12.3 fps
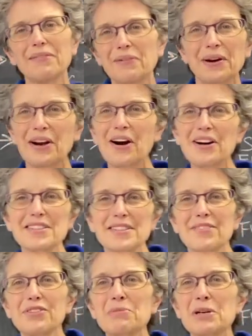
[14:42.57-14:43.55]
What caused the
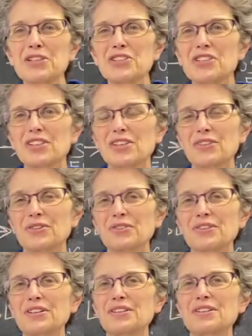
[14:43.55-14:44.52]
inflammation in your
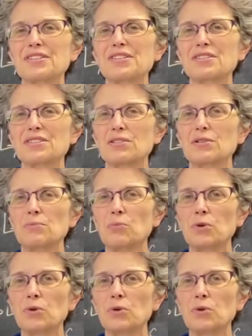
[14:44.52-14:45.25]
urinary system?